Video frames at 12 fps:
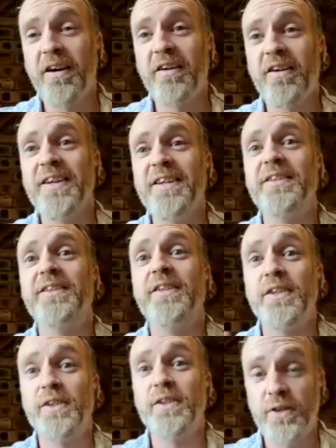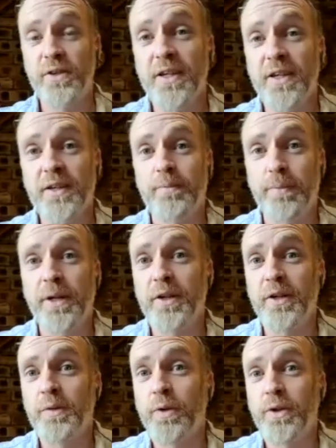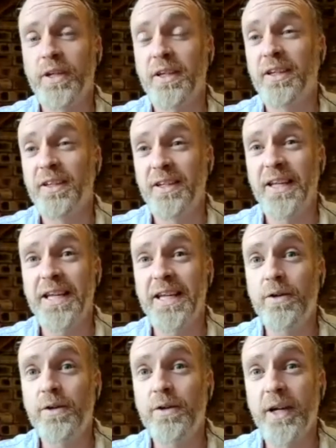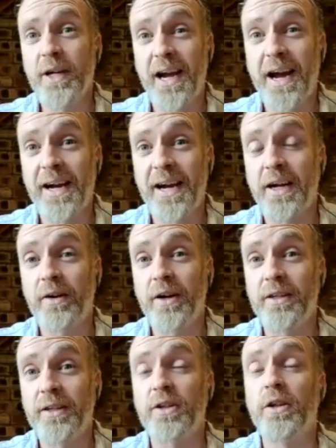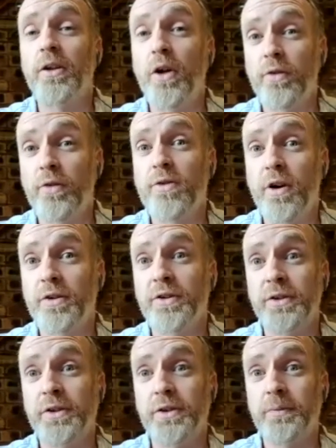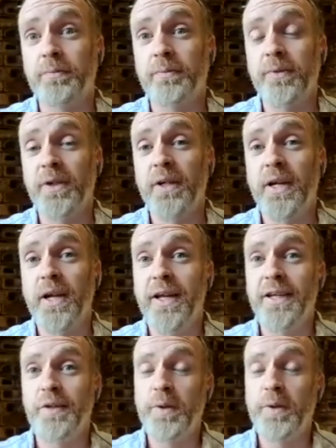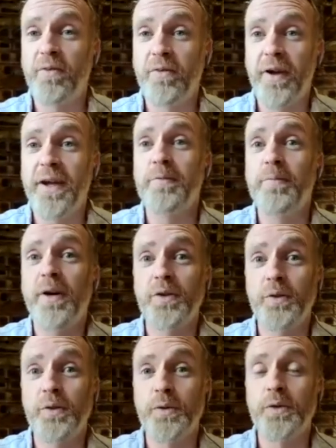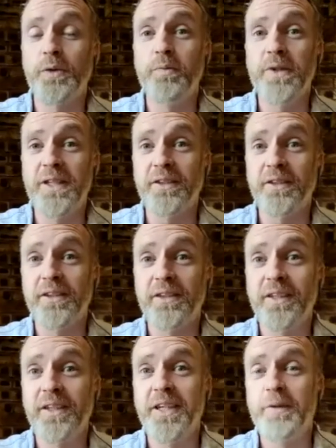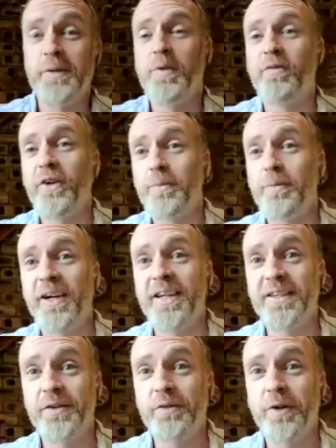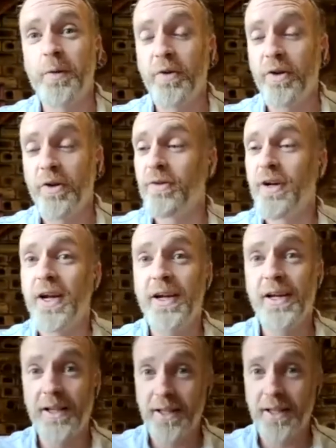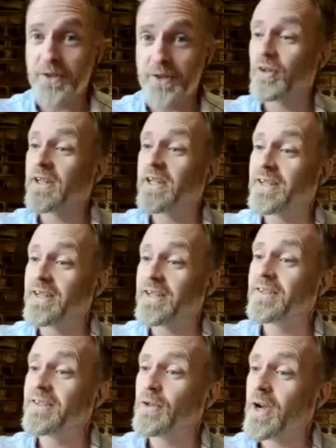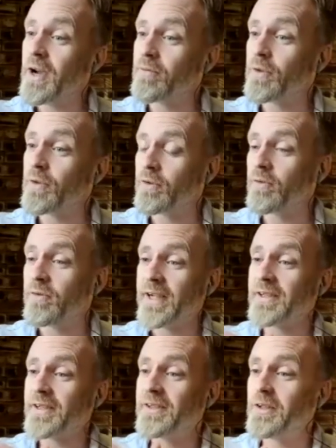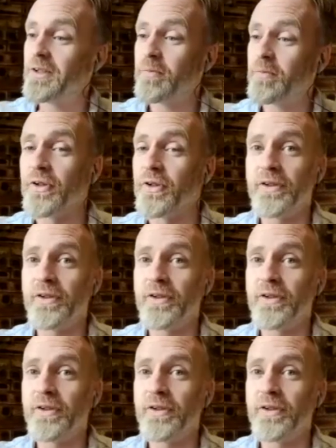is this place where the ego gets to hang out, and it's a lot of narcissism. It's being fed by social media. It's been fed by Instagram, where it literally is that you have your reflected mirror